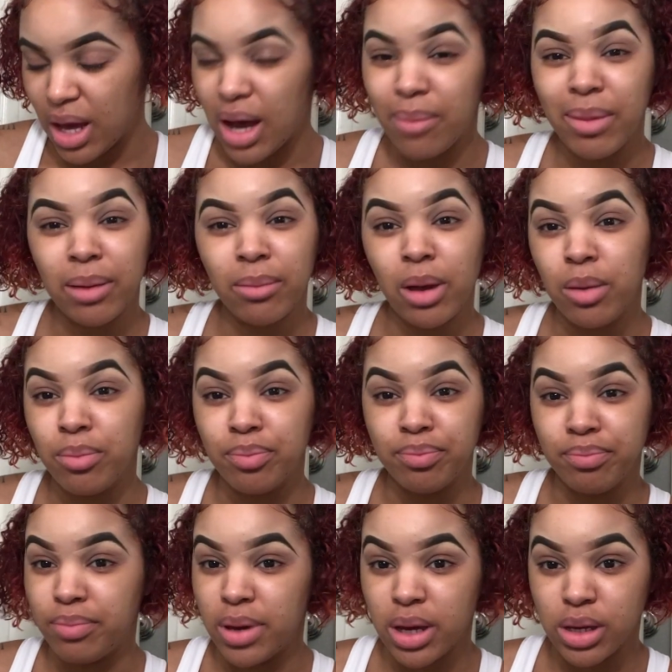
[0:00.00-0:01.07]
I'm like my
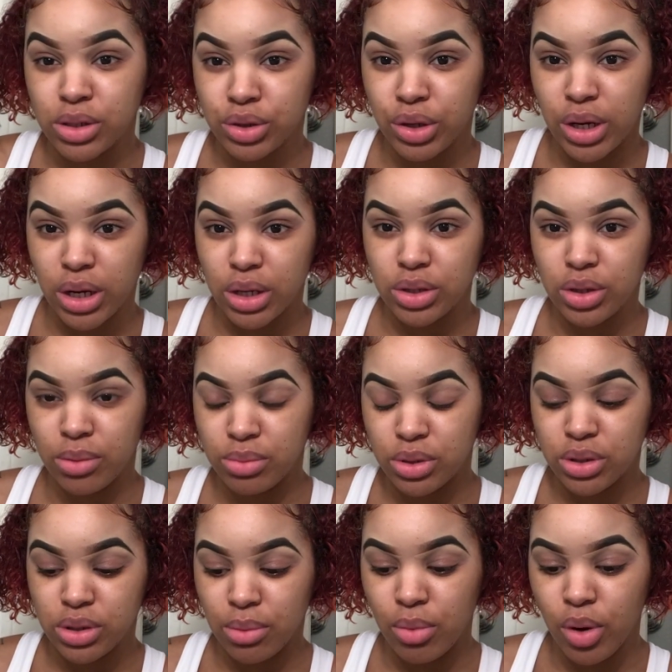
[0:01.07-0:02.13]
biggest critic, so
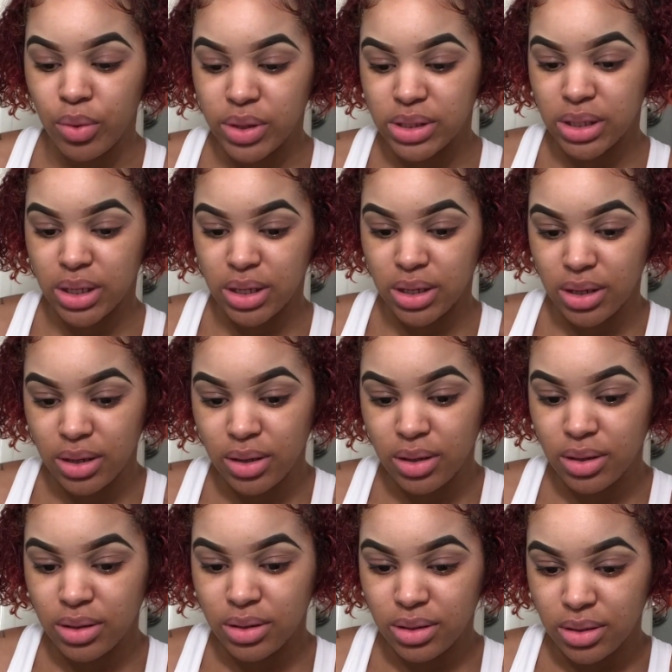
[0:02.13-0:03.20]
I'm always gonna
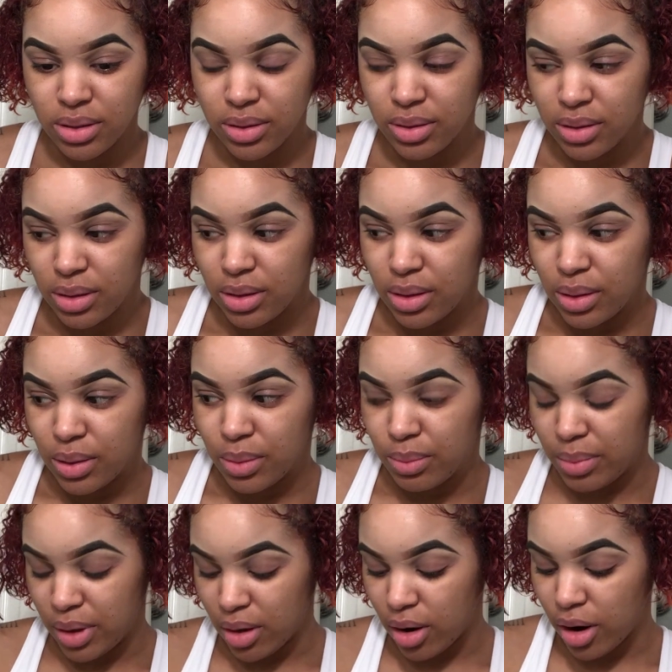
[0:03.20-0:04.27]

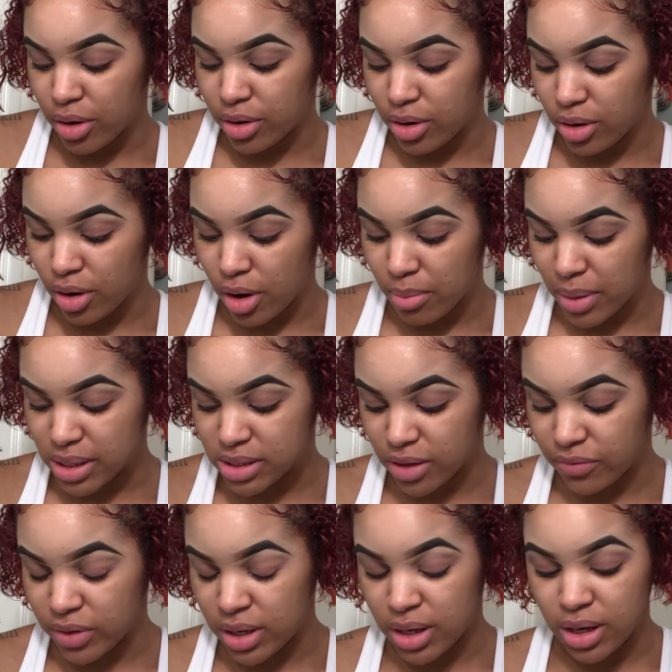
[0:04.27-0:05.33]
be harder on
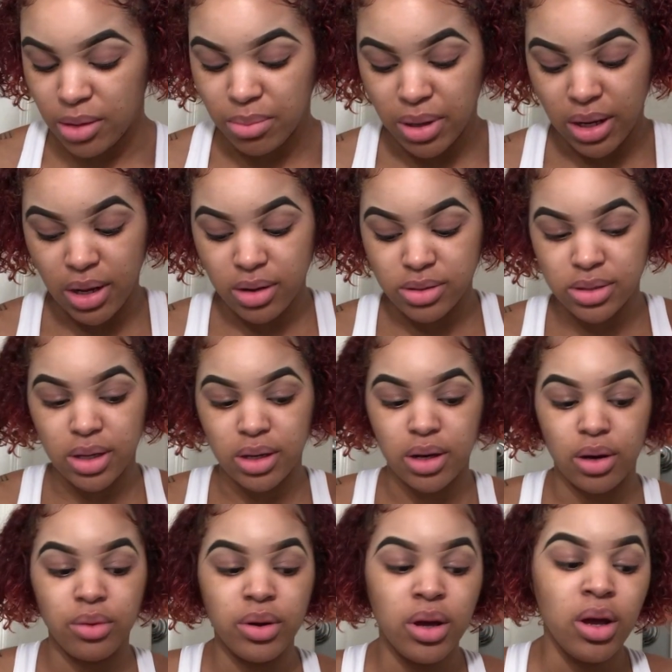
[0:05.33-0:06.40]
myself than anybody else I know.